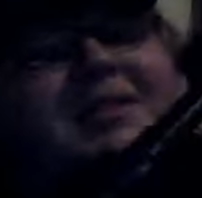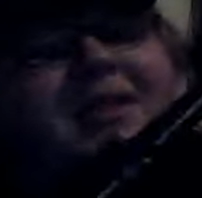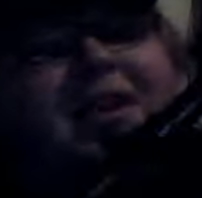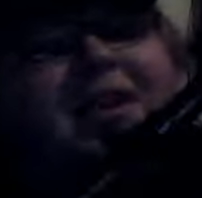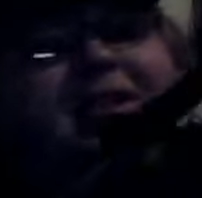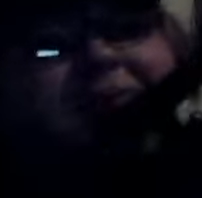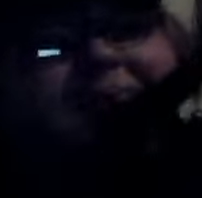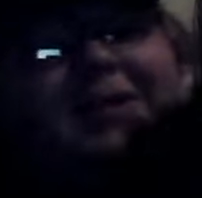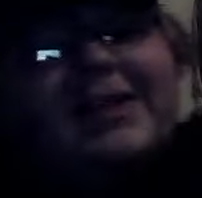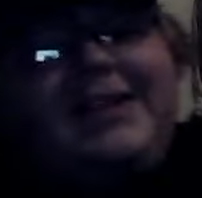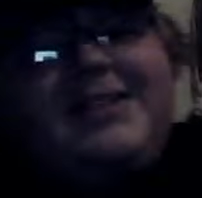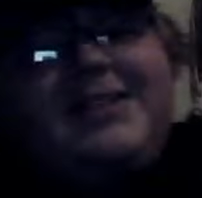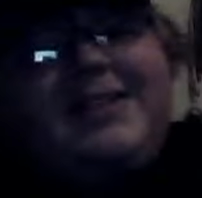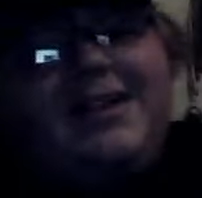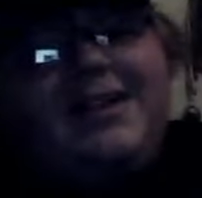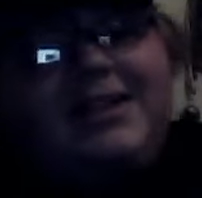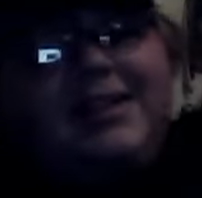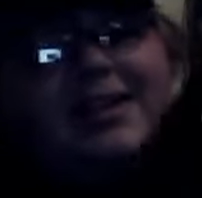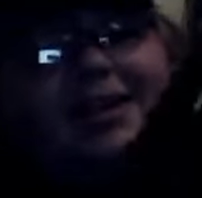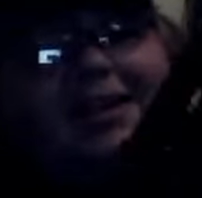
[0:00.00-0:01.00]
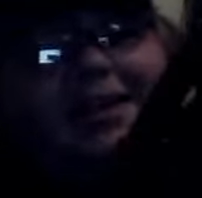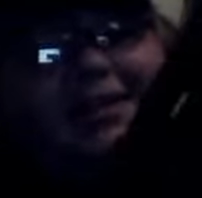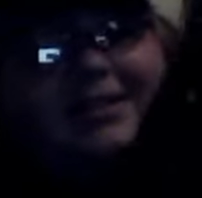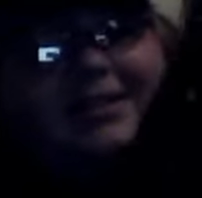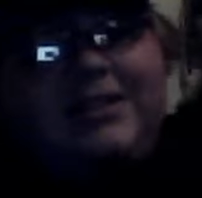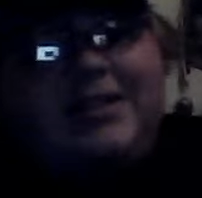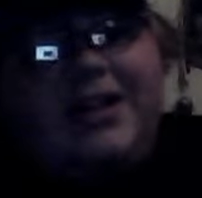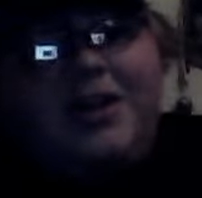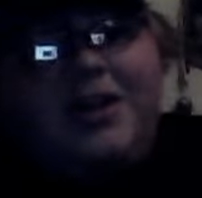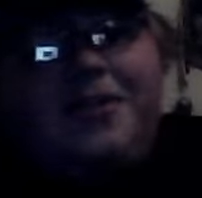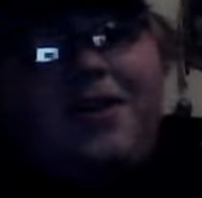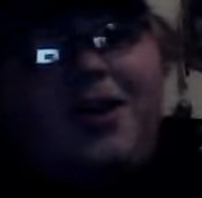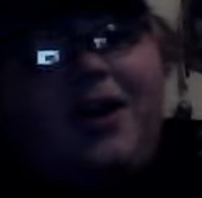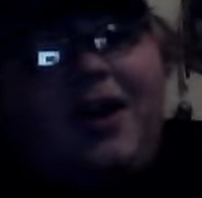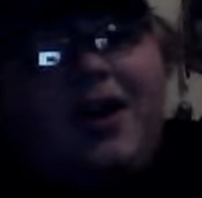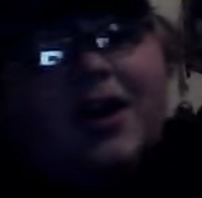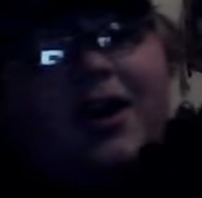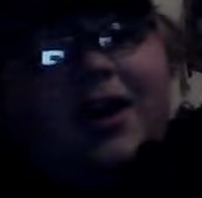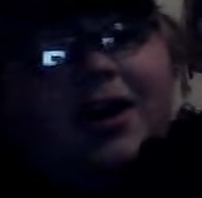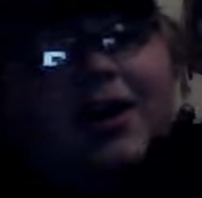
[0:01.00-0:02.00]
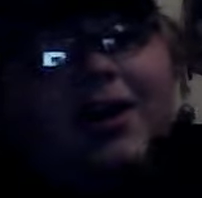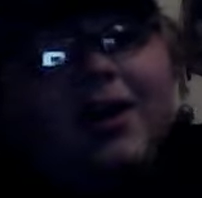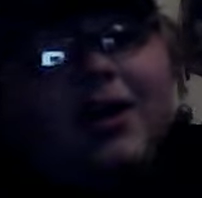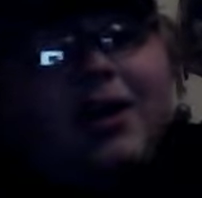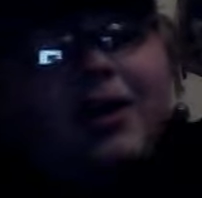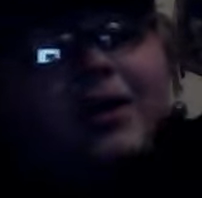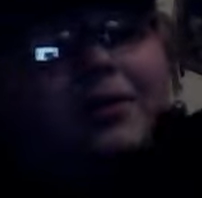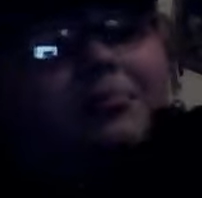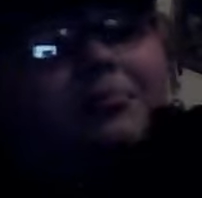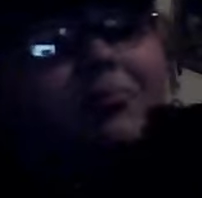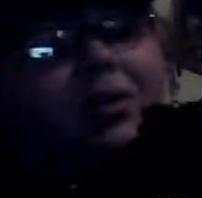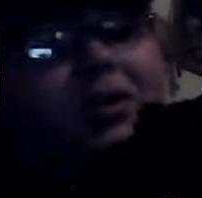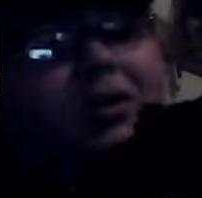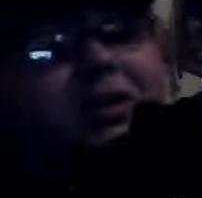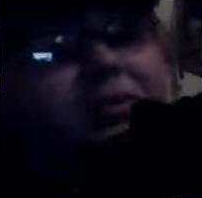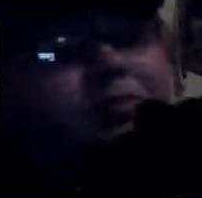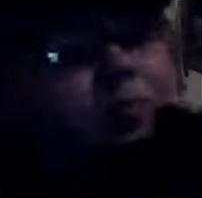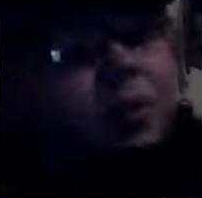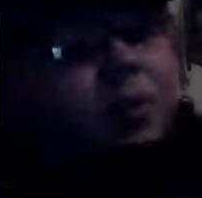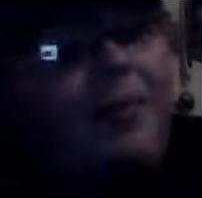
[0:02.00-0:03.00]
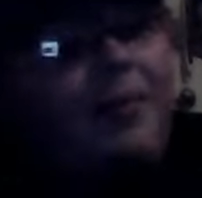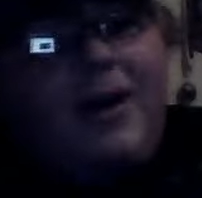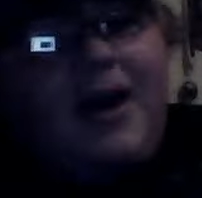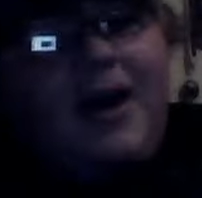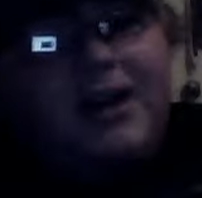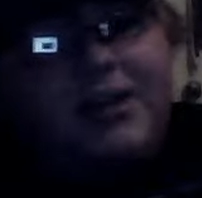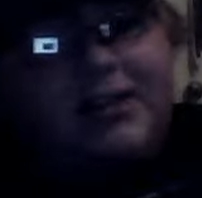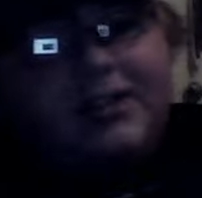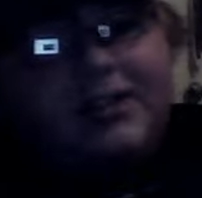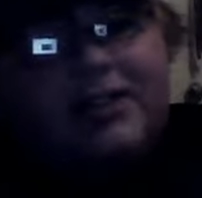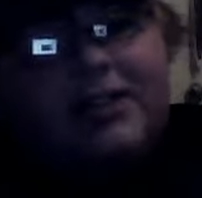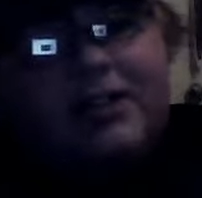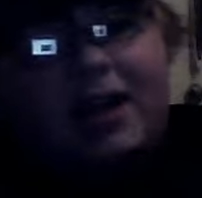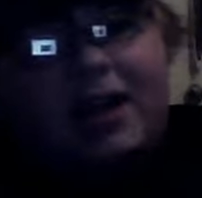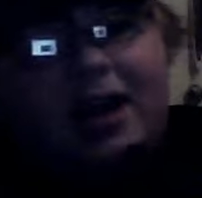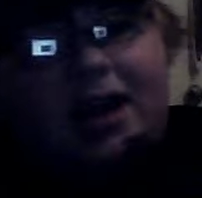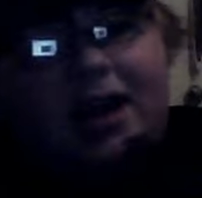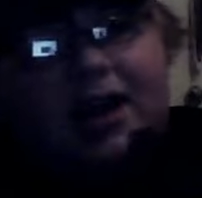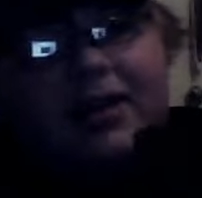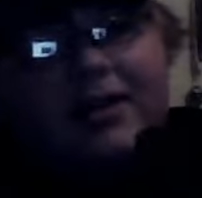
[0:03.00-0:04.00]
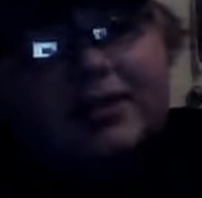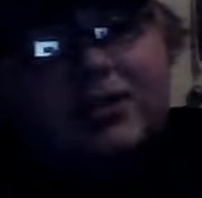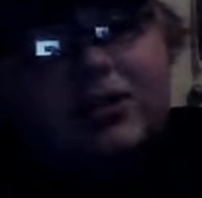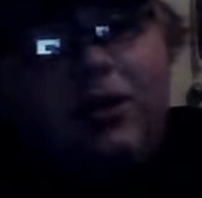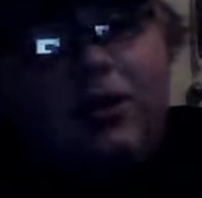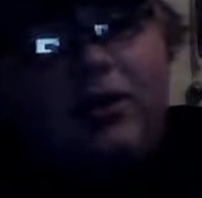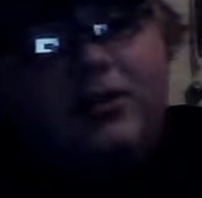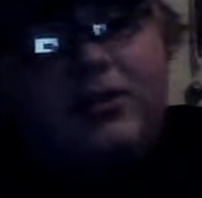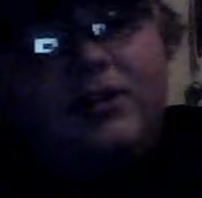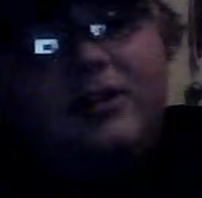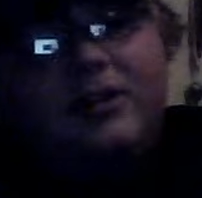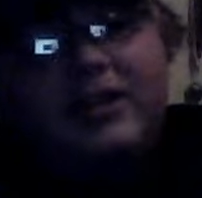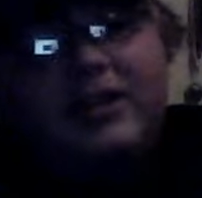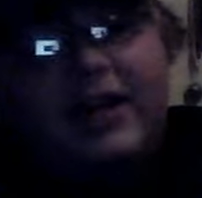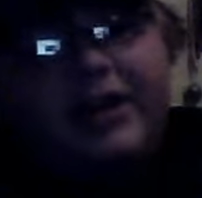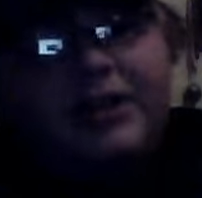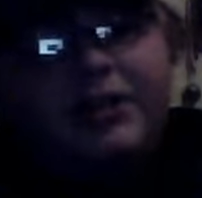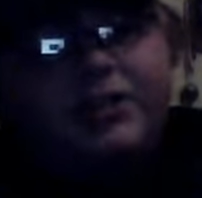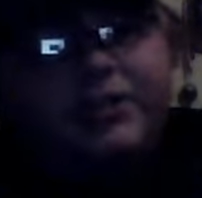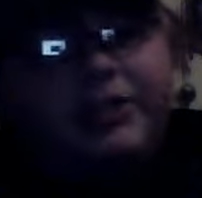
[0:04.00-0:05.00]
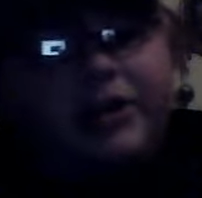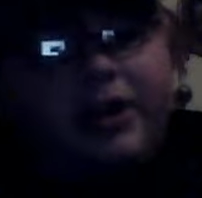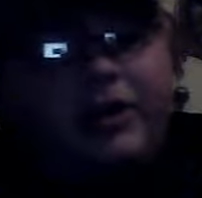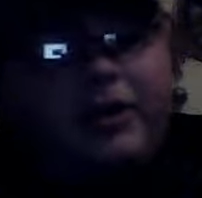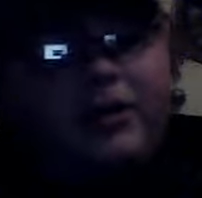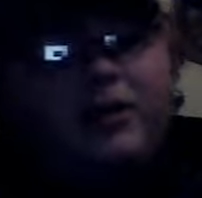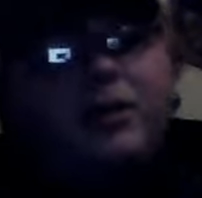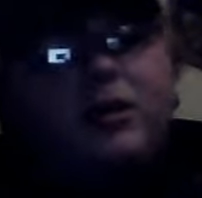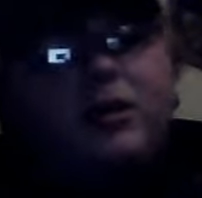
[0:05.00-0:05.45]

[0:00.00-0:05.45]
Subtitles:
It's basically a Stingray, but it's pump action, and it's called the Tiger Shark.